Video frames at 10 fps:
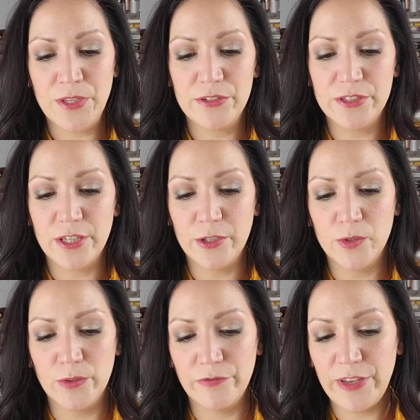
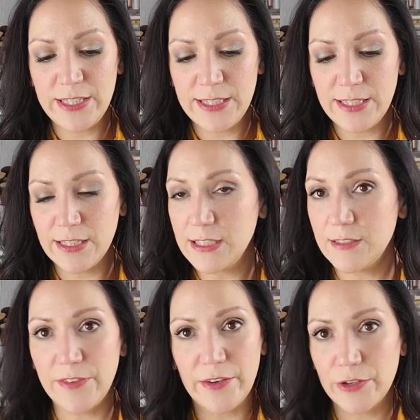So Fenty is a
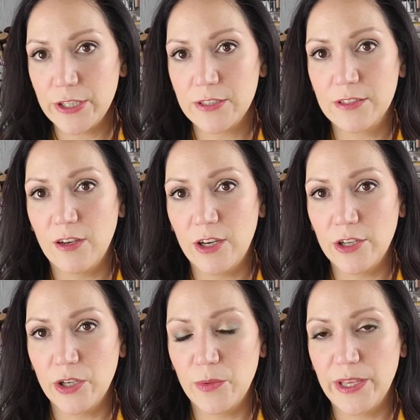favorite
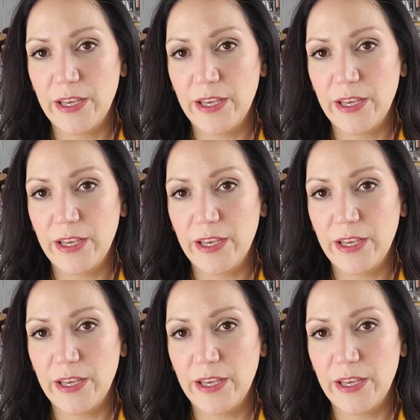ongoing.